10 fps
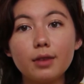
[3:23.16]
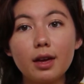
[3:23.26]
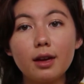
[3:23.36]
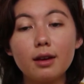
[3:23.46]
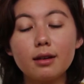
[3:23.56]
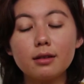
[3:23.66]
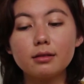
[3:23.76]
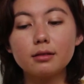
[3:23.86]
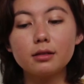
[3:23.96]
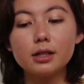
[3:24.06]

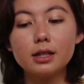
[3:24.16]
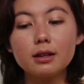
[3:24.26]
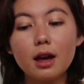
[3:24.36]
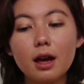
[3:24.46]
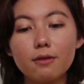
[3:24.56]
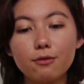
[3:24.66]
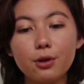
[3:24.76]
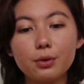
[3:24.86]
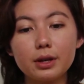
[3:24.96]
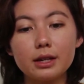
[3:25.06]
and to not
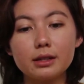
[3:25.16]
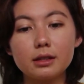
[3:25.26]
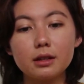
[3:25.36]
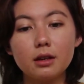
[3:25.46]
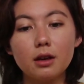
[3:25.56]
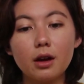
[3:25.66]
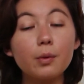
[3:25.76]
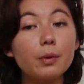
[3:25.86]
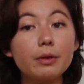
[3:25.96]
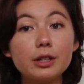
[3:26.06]
focus
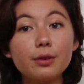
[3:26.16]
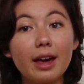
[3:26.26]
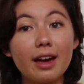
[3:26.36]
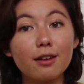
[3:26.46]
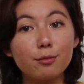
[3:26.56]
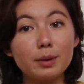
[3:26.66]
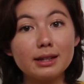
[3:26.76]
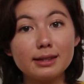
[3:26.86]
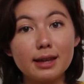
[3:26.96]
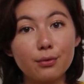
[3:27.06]
on what we don't have, but
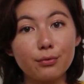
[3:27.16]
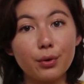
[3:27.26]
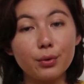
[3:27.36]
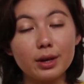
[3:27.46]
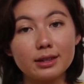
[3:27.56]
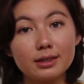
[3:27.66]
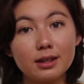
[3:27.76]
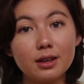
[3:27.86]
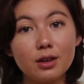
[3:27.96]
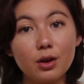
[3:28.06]
instead
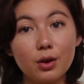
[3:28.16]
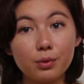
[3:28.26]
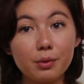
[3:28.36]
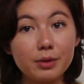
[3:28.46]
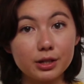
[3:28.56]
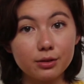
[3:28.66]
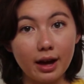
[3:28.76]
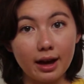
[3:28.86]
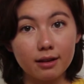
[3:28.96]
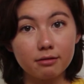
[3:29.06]
focus on what we do
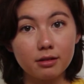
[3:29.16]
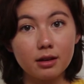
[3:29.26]
have.